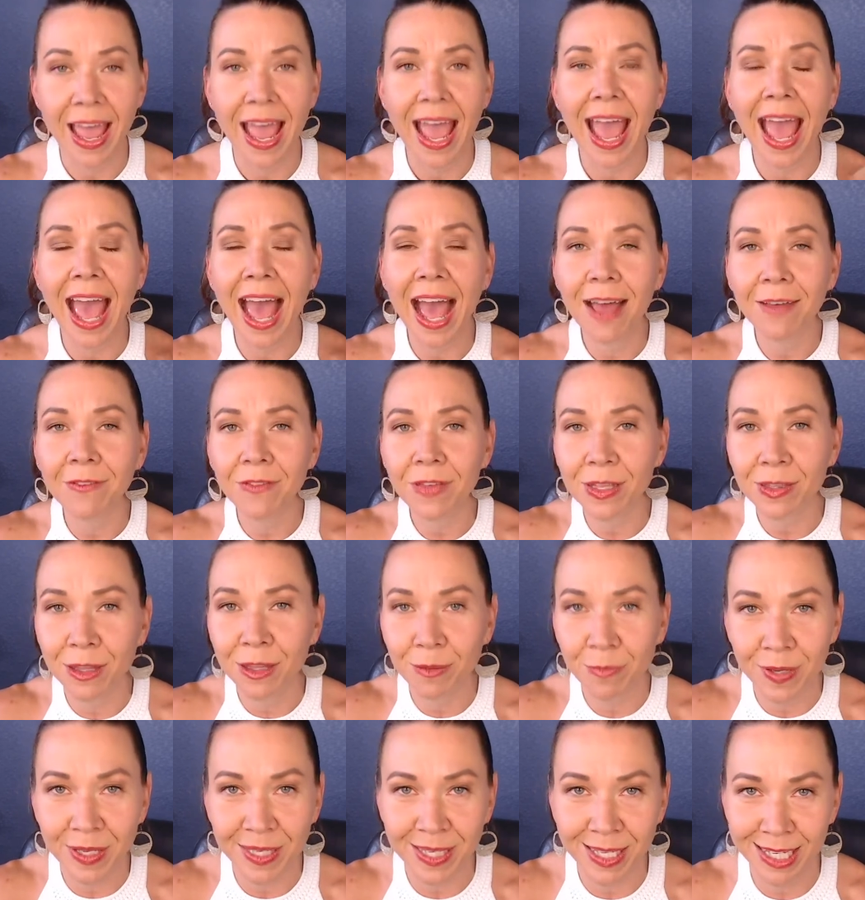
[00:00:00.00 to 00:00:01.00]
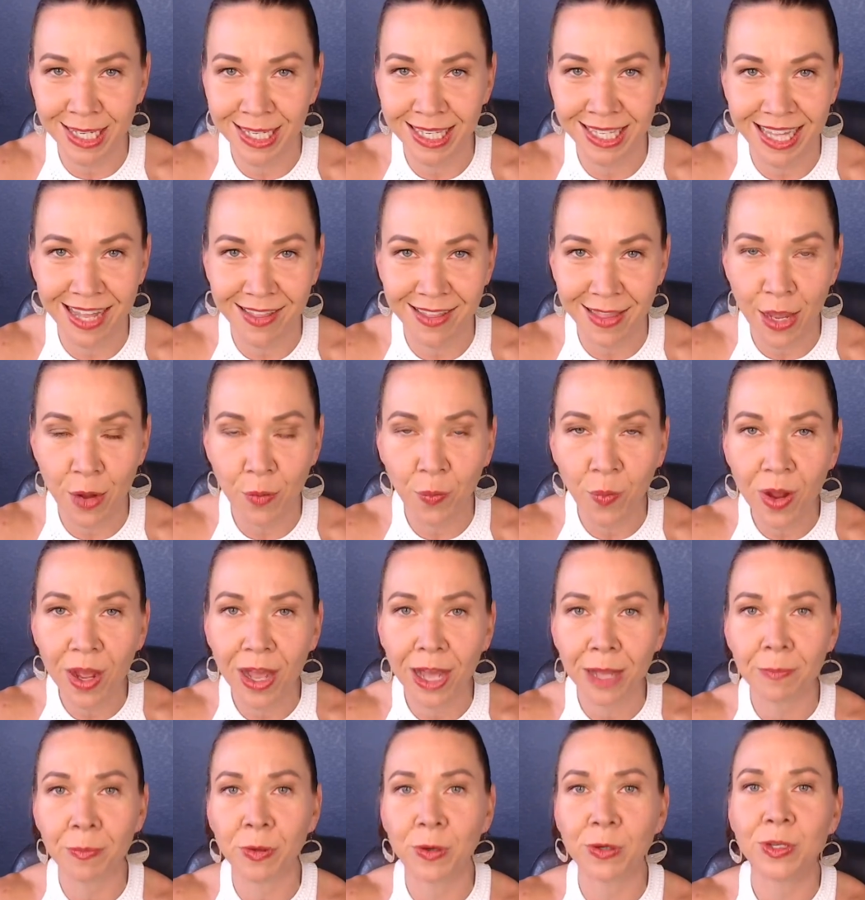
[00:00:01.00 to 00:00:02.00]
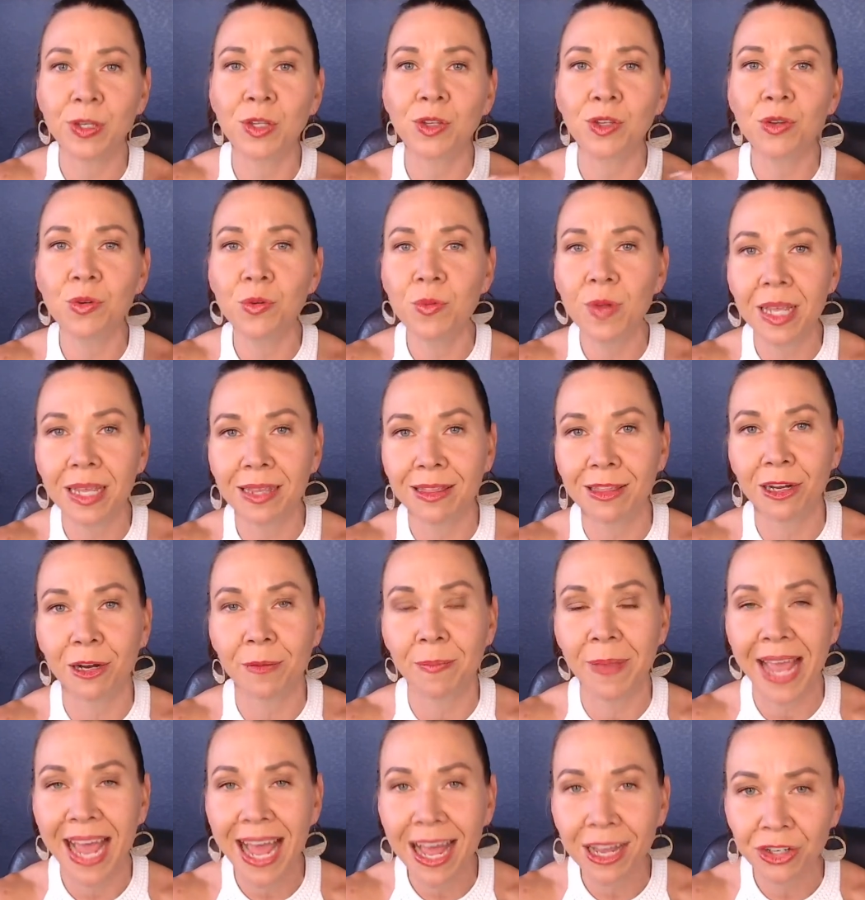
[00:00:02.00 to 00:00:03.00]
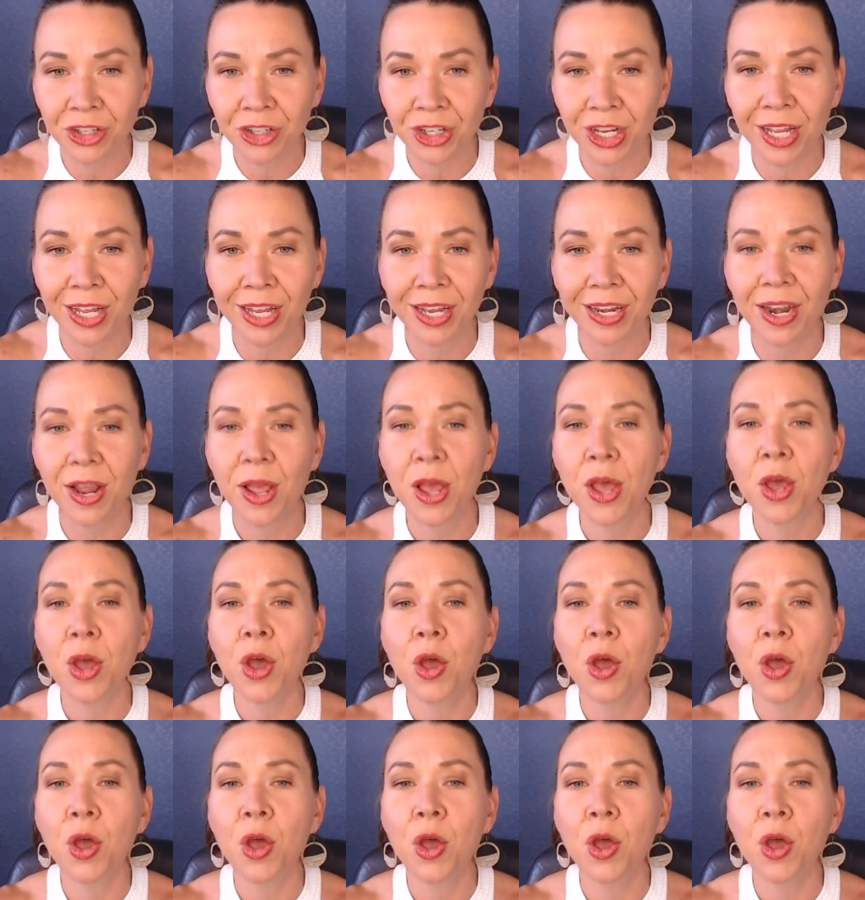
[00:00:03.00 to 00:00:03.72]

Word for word: having the business that they want, pursuing their passion.